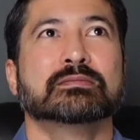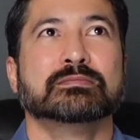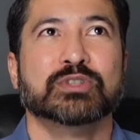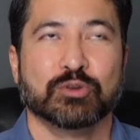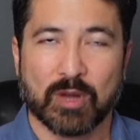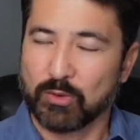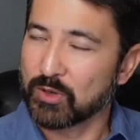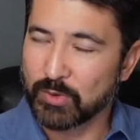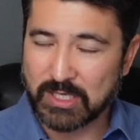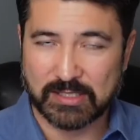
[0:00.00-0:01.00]
you may want to
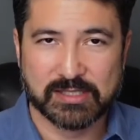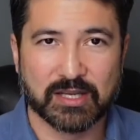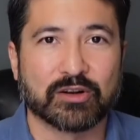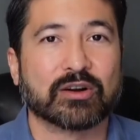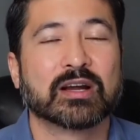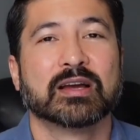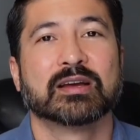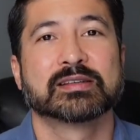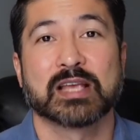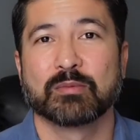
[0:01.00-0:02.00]
reconsider
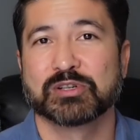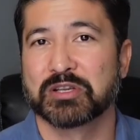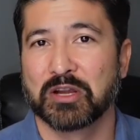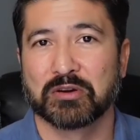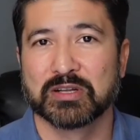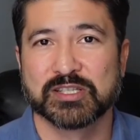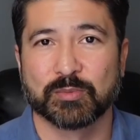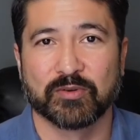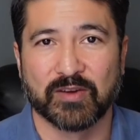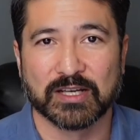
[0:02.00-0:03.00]
cybersecurity as a
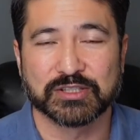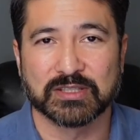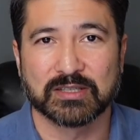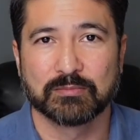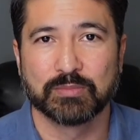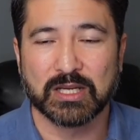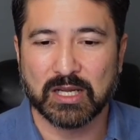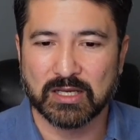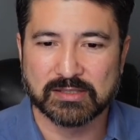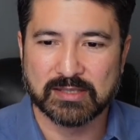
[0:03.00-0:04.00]
profession,
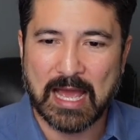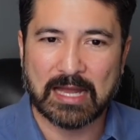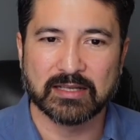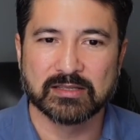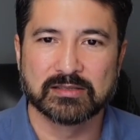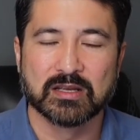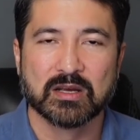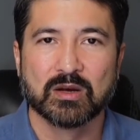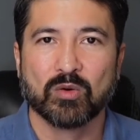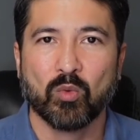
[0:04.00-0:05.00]
because that is
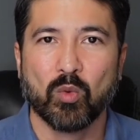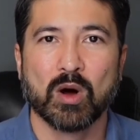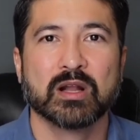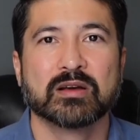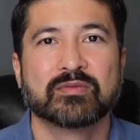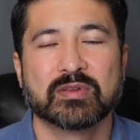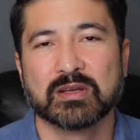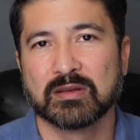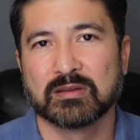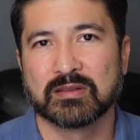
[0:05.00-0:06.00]
one of
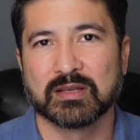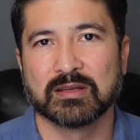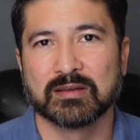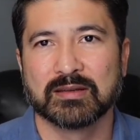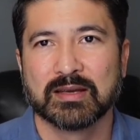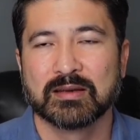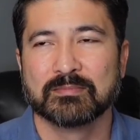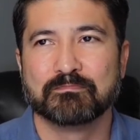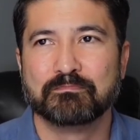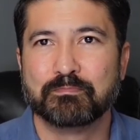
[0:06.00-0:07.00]
the
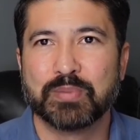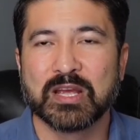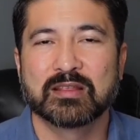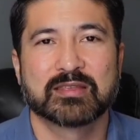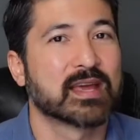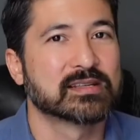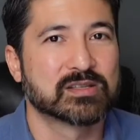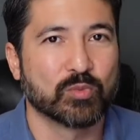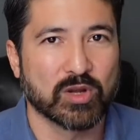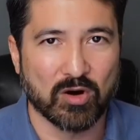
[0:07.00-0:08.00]
big things that
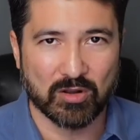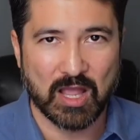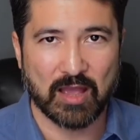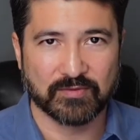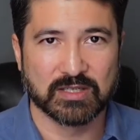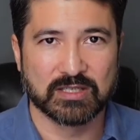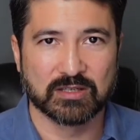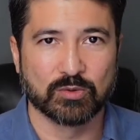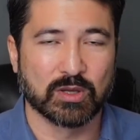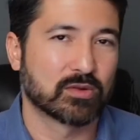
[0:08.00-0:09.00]
we all have to deal
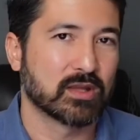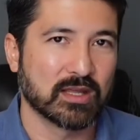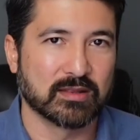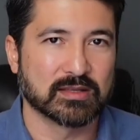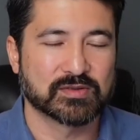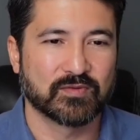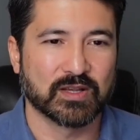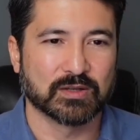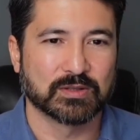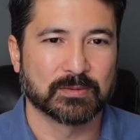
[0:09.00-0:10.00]
with in this
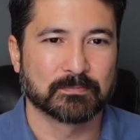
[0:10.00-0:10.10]
field.